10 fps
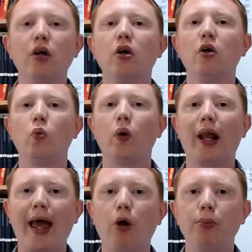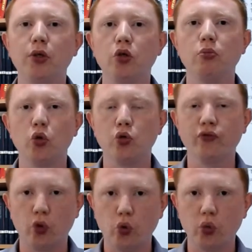will help you move
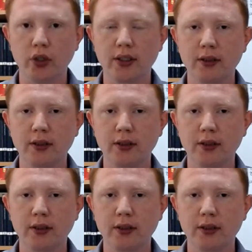forwards.